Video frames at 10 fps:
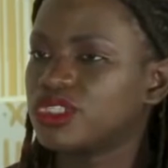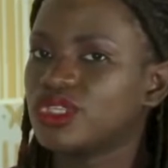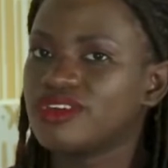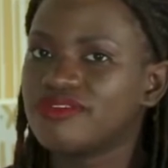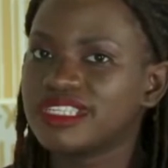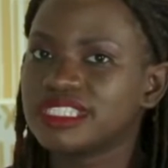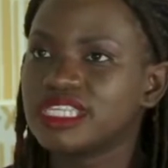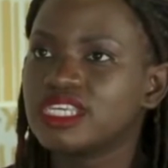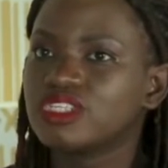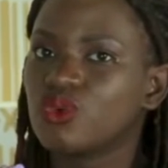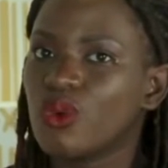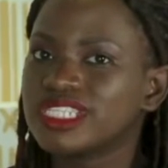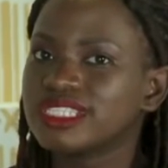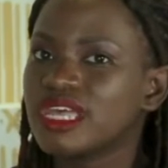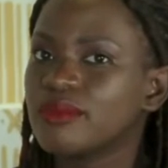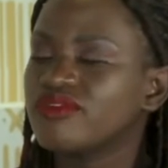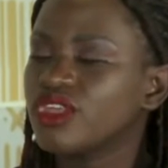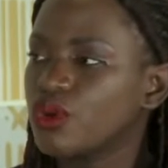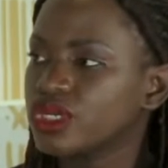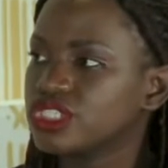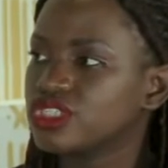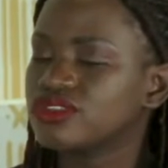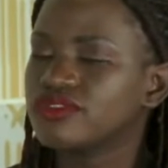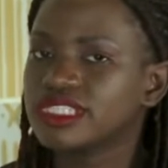So the first things, what are some of the questions